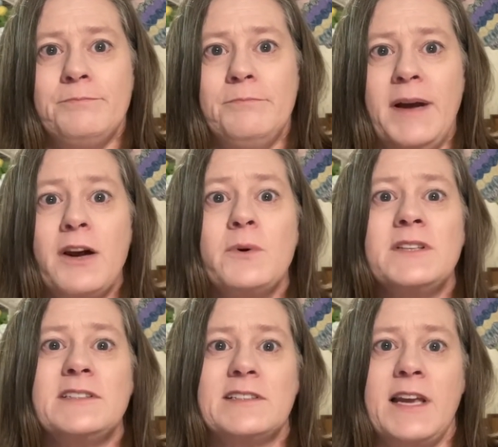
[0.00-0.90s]

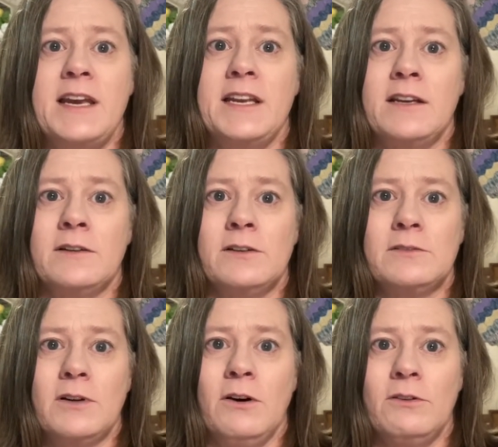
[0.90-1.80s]
penguins skating
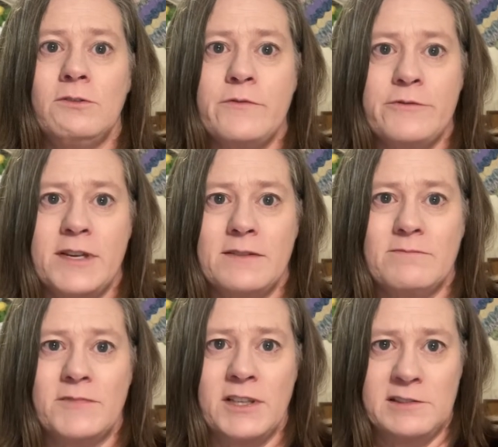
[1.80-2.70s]
all over it.
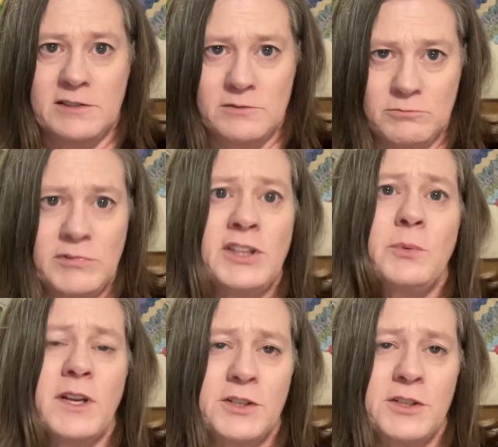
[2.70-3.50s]
That, that's what I